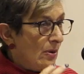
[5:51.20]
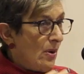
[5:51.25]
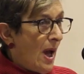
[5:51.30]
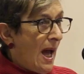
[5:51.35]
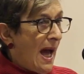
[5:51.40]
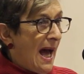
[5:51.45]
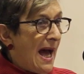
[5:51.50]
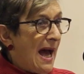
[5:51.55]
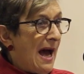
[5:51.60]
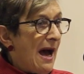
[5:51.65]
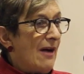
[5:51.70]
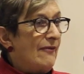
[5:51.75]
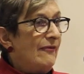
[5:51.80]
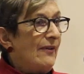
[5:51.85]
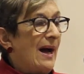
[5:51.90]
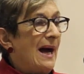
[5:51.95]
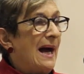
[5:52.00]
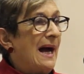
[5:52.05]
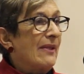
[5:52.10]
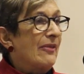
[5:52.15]
to
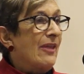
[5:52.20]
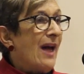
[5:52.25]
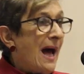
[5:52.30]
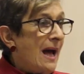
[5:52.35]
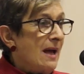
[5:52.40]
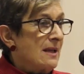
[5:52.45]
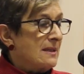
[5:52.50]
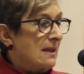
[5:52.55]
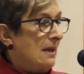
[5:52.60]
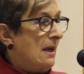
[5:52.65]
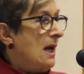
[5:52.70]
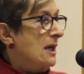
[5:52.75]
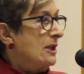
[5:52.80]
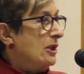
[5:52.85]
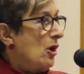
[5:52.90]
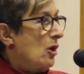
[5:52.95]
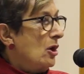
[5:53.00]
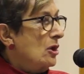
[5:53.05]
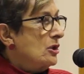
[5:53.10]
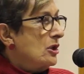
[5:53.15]
have that as an
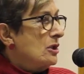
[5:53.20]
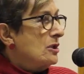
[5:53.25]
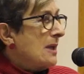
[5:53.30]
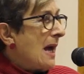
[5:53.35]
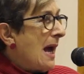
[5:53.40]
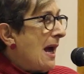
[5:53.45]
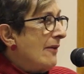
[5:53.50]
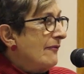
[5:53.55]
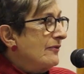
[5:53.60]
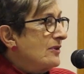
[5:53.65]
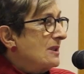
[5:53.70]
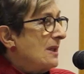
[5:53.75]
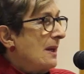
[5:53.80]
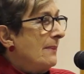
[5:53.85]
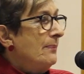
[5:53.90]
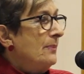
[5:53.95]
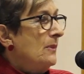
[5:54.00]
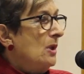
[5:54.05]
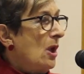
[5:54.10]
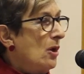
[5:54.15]
ideology, to have
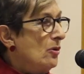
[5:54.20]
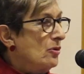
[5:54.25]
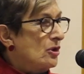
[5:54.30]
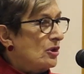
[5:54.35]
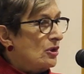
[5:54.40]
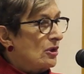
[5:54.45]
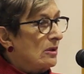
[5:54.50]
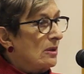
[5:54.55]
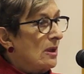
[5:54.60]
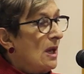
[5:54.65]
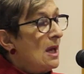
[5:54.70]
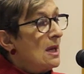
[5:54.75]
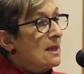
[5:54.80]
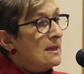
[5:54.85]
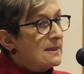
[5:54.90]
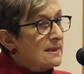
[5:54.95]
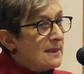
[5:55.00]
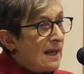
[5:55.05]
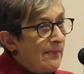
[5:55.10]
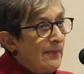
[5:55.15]
some notion,
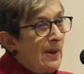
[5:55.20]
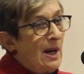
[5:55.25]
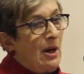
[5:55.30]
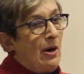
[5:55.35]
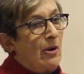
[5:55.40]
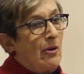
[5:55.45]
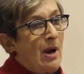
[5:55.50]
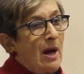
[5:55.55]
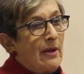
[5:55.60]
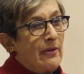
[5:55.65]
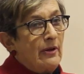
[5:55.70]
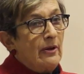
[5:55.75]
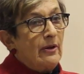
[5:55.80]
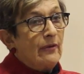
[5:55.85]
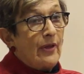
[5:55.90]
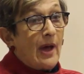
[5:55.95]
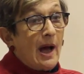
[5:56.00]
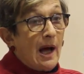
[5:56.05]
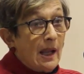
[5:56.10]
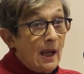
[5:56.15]
somehow or
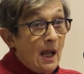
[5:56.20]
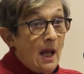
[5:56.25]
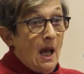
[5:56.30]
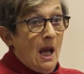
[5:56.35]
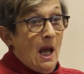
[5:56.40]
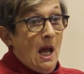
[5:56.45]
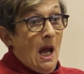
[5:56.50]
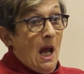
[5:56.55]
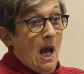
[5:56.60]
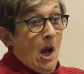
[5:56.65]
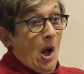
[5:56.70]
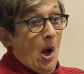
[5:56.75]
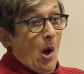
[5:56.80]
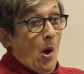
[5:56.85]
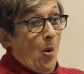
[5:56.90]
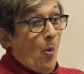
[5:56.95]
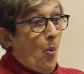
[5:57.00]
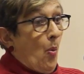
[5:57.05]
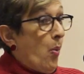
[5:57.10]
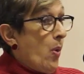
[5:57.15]
other, that
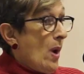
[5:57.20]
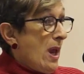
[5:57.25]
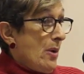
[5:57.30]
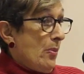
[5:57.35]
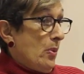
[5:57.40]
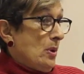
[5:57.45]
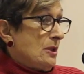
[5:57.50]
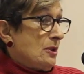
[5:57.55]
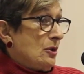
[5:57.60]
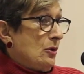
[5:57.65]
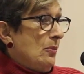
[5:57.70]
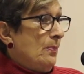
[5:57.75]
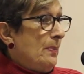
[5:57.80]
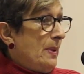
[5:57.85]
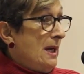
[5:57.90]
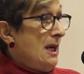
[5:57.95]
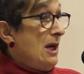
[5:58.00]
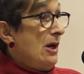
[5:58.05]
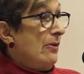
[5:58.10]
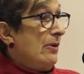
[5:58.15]
we were
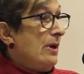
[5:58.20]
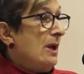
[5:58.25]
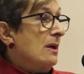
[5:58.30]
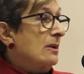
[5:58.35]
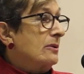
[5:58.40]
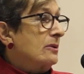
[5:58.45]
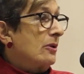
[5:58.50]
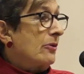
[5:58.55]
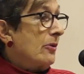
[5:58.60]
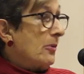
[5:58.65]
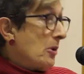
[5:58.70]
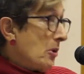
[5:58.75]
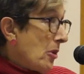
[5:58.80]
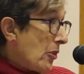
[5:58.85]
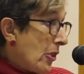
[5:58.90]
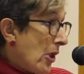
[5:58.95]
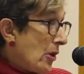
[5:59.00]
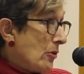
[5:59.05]
superior to